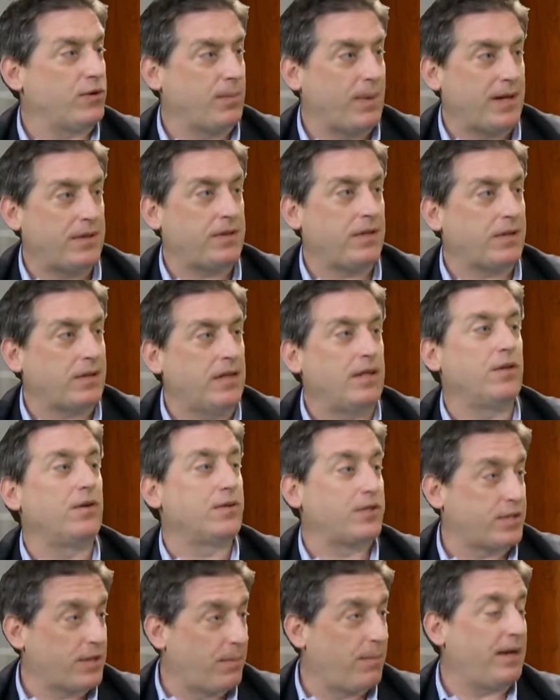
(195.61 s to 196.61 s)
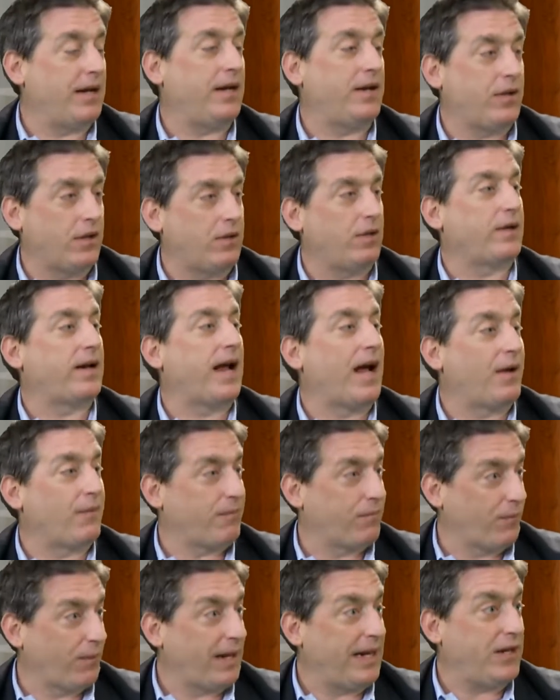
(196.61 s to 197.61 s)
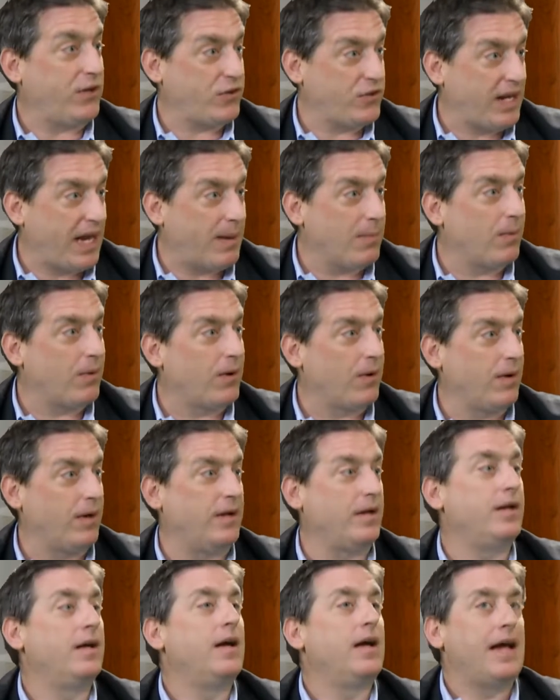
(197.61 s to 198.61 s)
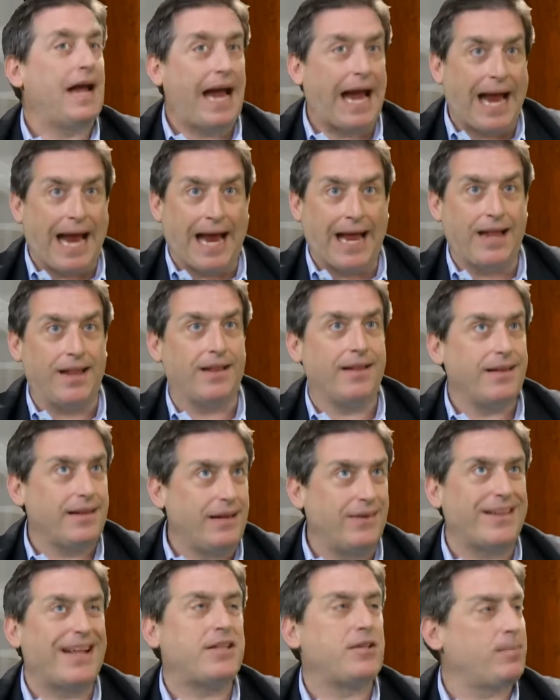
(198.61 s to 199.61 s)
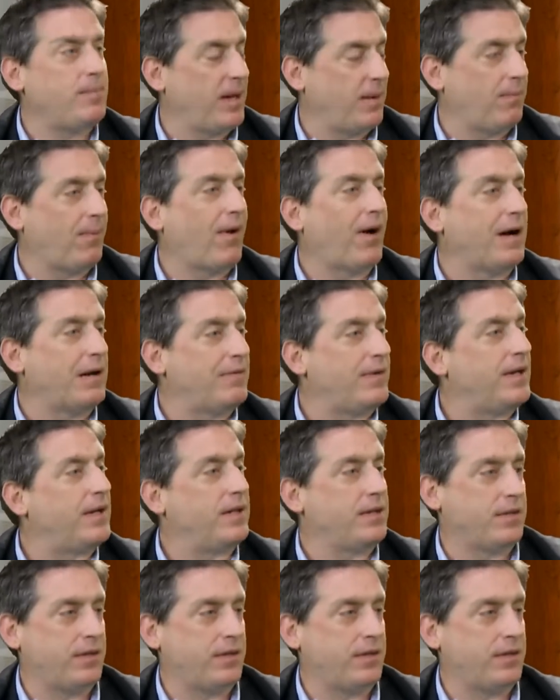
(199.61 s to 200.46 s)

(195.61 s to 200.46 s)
So basically there's somebody to look out for each neighborhood, and that's a big part of it.